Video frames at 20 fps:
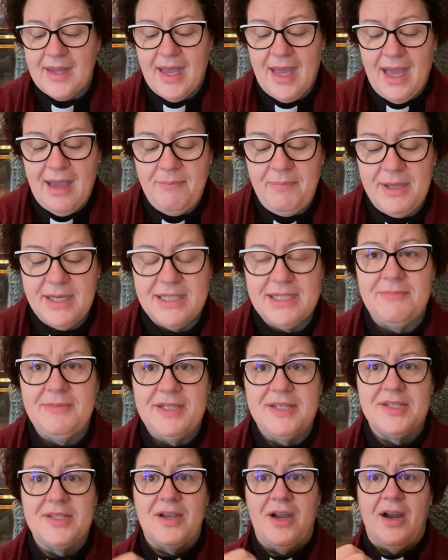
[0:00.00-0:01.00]
I picked up
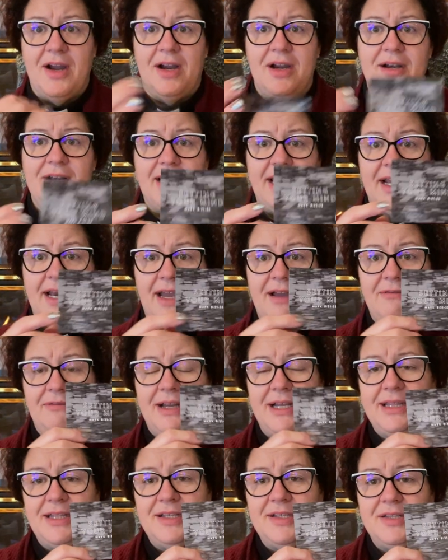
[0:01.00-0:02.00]
this card and I
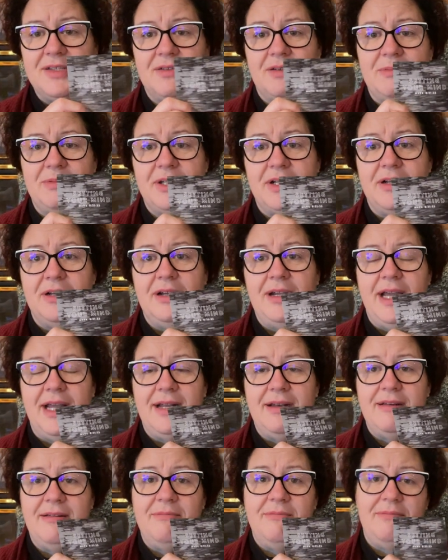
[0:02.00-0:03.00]
read the scripture
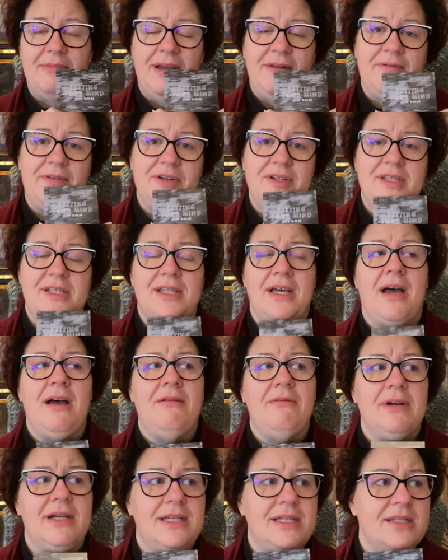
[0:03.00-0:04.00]
and my first
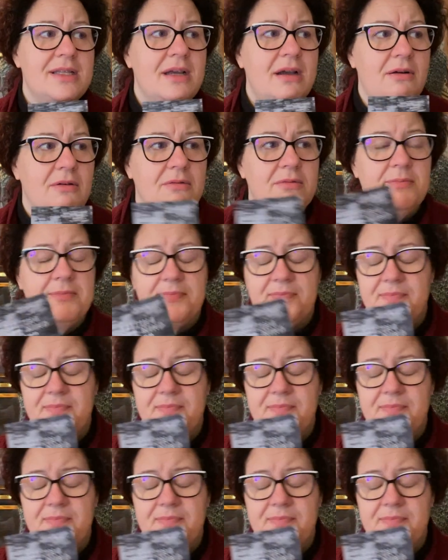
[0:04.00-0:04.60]
thought was, oh,